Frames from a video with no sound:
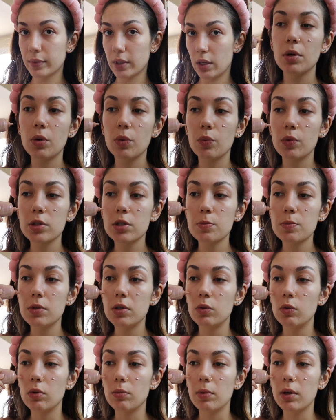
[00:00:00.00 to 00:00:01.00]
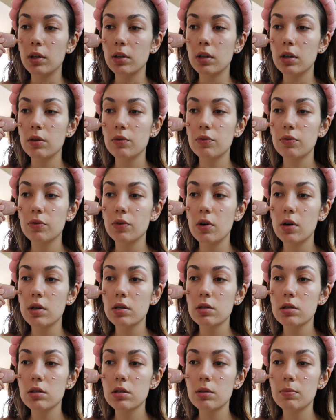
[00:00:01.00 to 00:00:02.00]
But what's been new in my life?
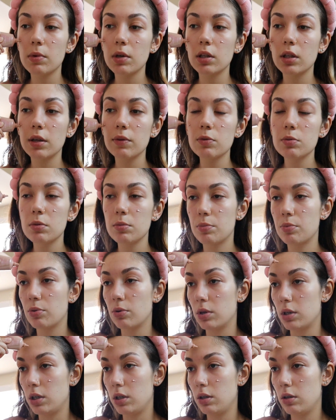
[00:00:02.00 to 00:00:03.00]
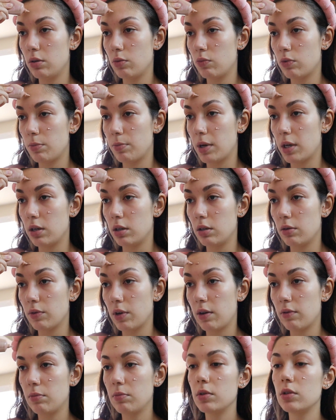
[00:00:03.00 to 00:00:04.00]
Honestly, my life's been pretty repetitive.
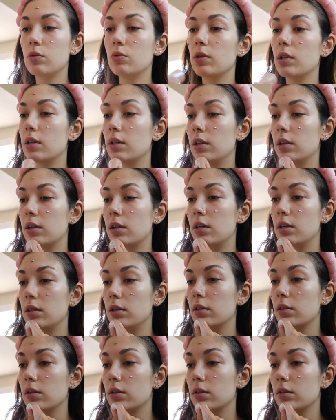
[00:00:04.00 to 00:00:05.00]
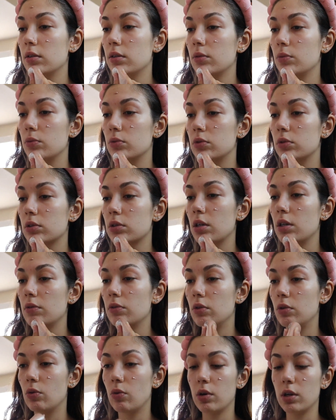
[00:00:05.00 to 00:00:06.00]
I haven't been doing like anything, which is
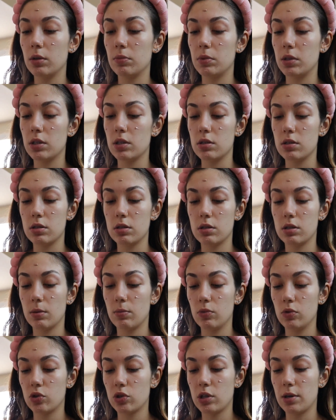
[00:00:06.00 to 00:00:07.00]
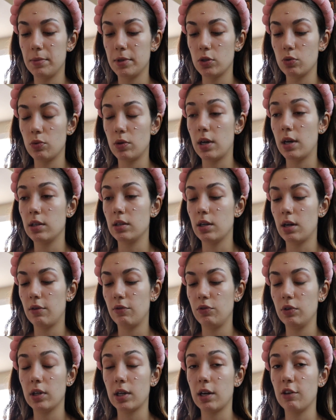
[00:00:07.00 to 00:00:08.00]
kind of annoying because summer is coming to an end and I
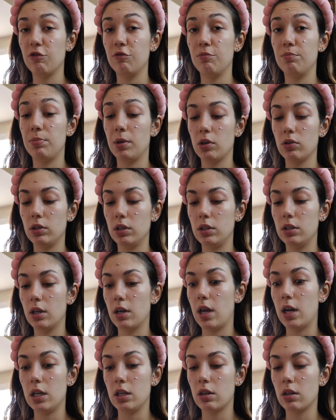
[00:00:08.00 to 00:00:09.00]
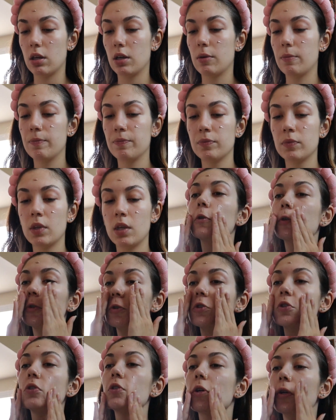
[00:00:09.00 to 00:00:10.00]
feel like I've barely done anything.
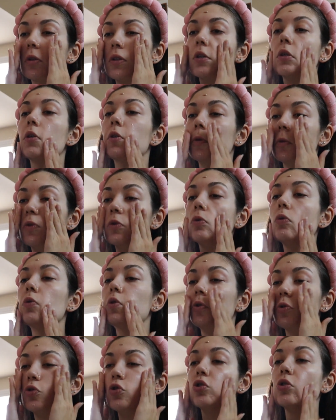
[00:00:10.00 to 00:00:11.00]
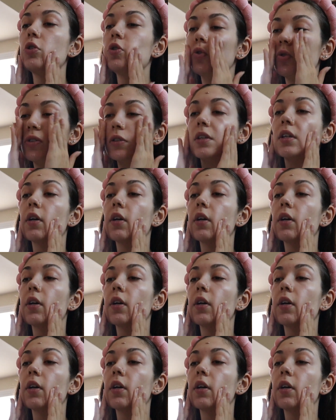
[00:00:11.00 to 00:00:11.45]
There's just nothing to do in Jersey.